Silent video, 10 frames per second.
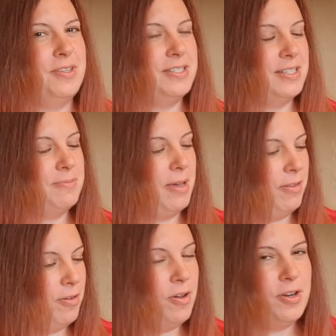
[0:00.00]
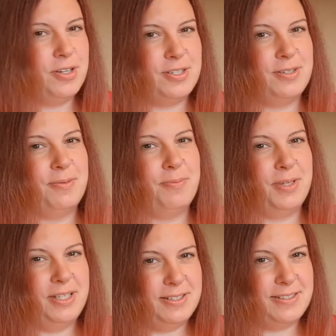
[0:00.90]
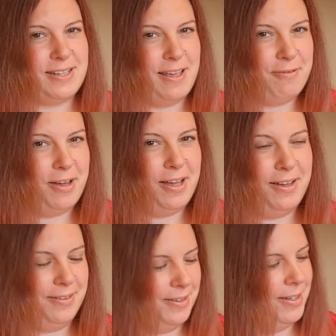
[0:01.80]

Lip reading: this is my third piece ever.